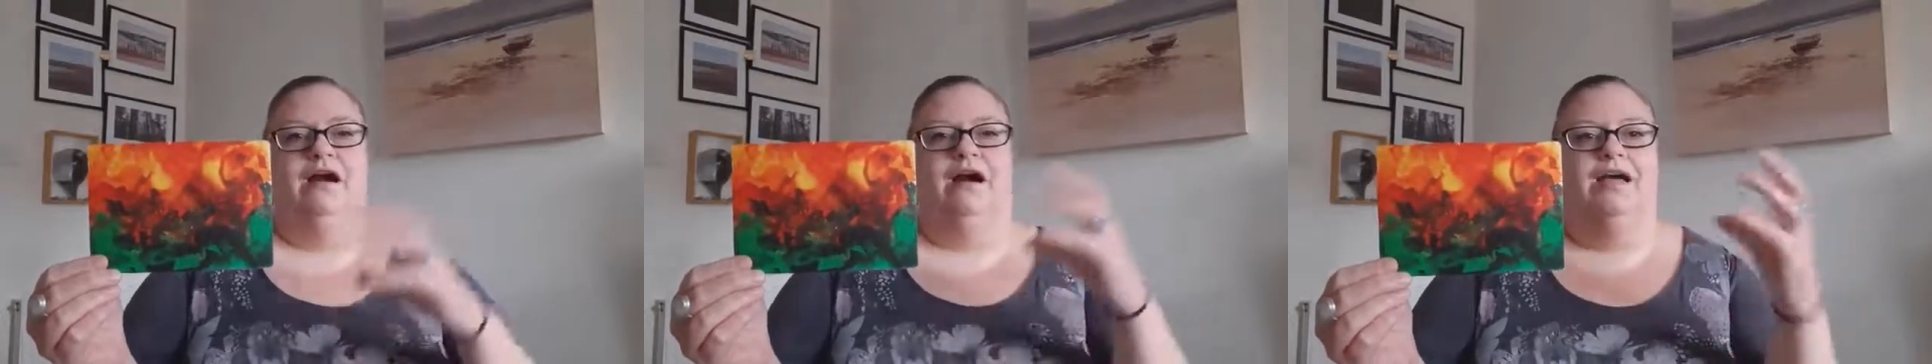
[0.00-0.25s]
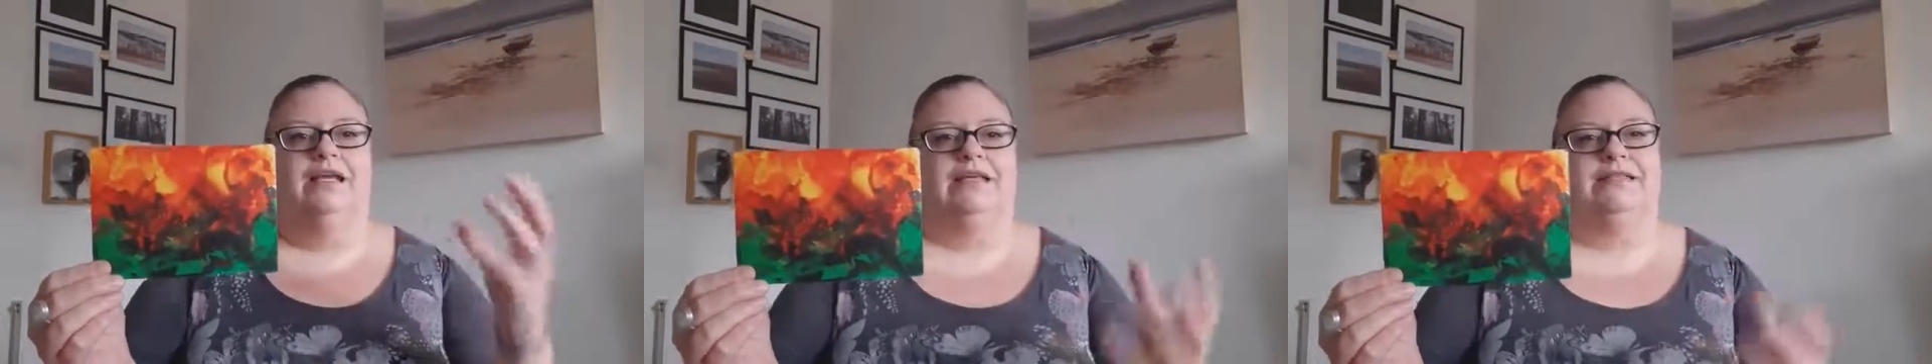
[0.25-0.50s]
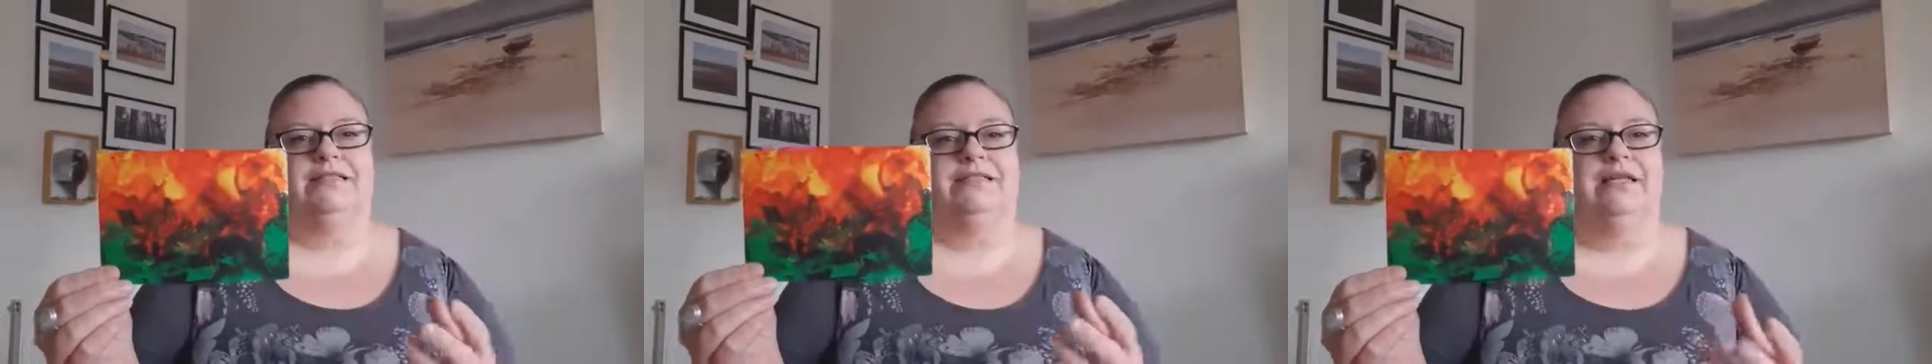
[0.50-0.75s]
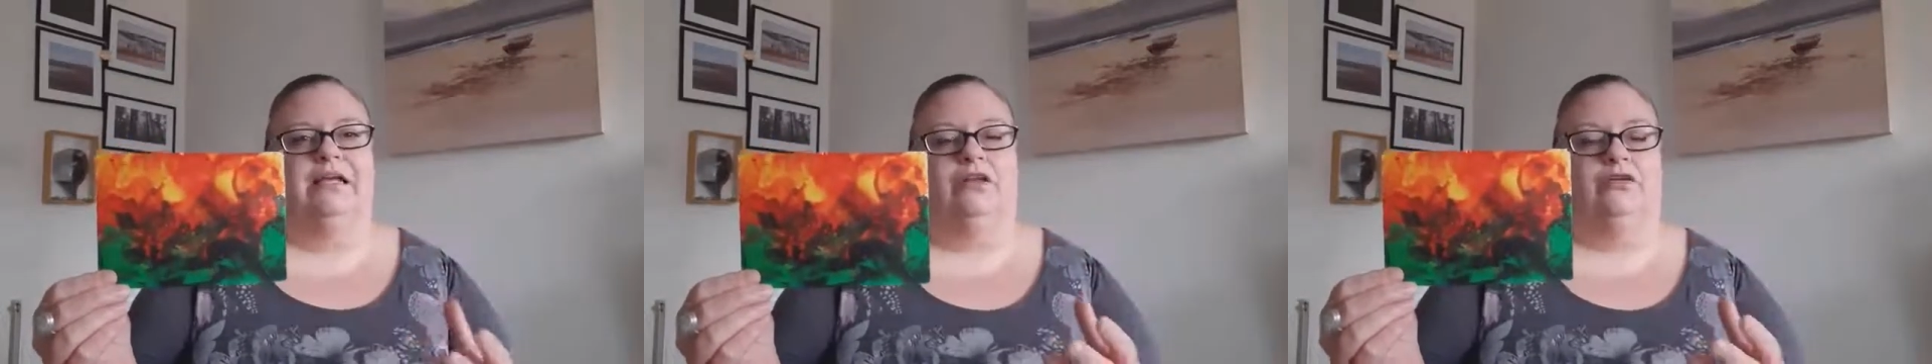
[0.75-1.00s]
I get to
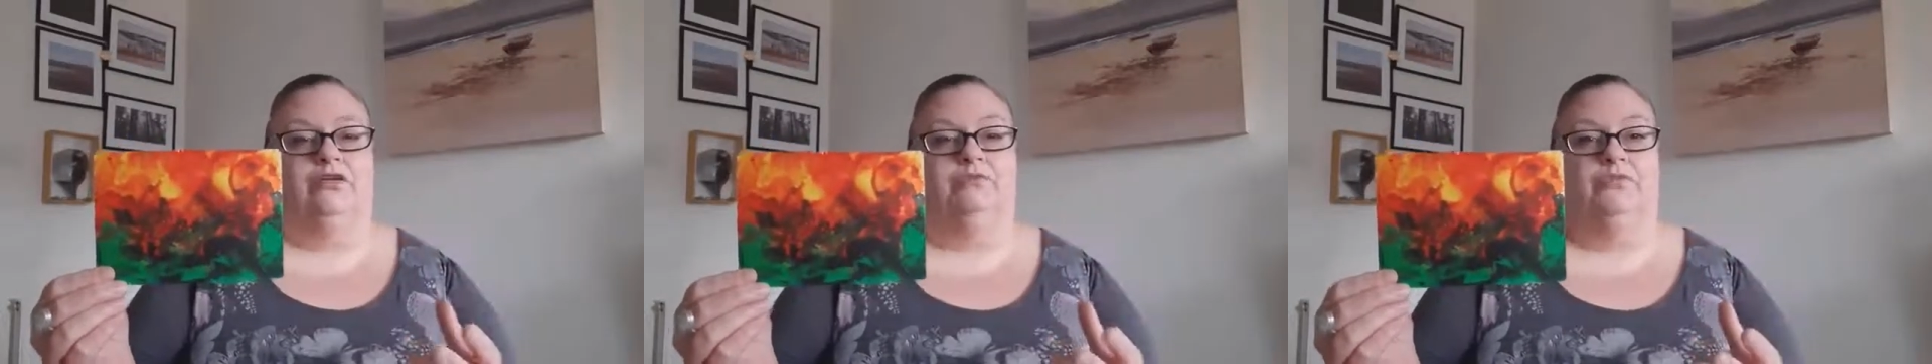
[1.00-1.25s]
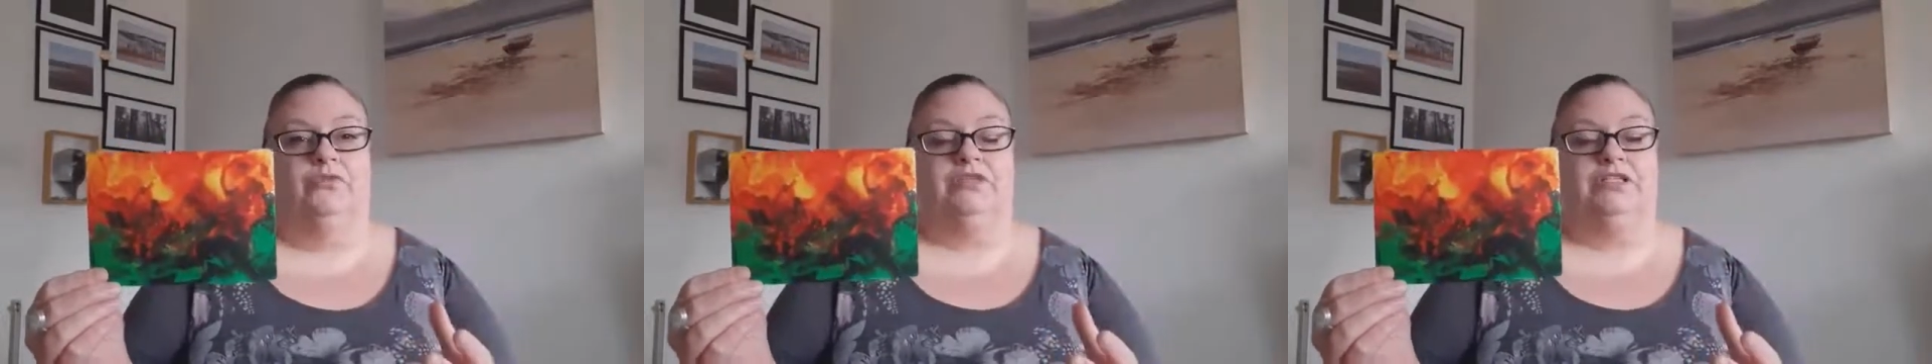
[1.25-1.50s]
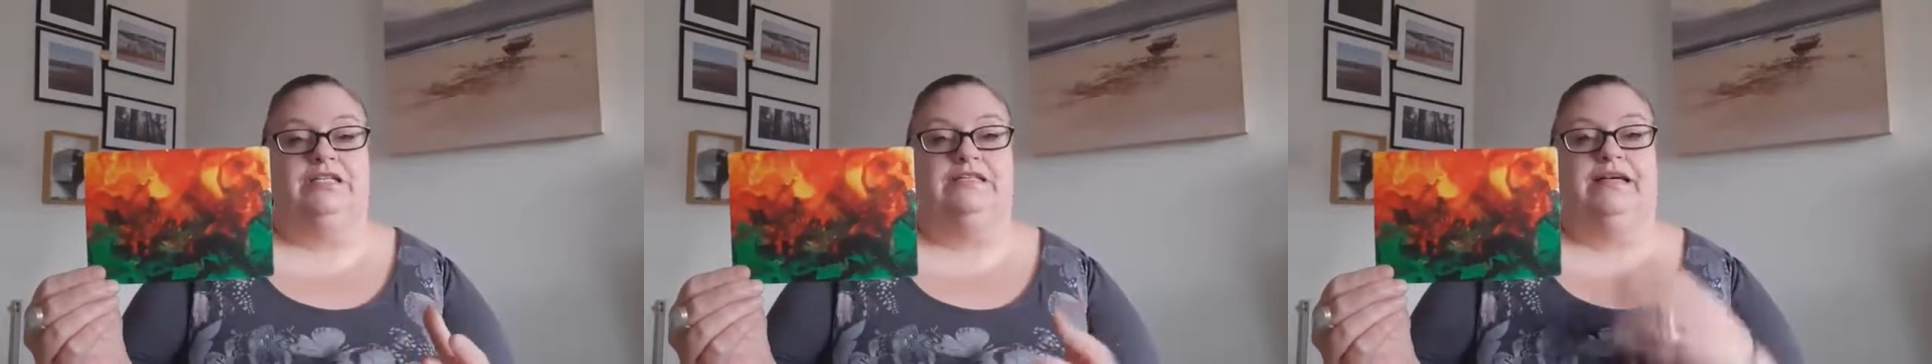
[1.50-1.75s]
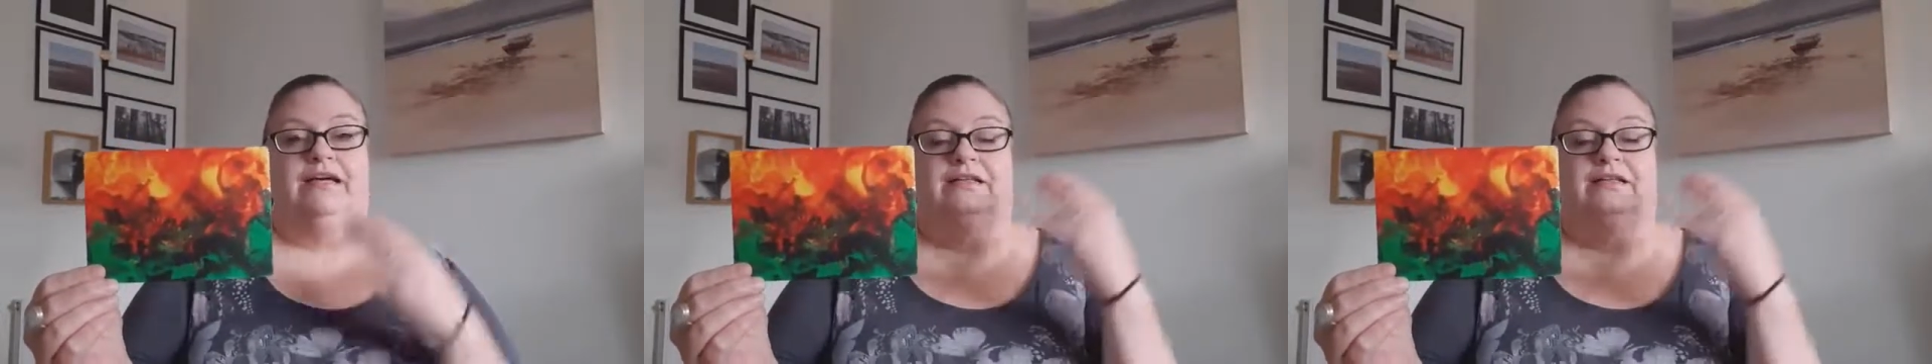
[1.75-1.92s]
see a lot more detail,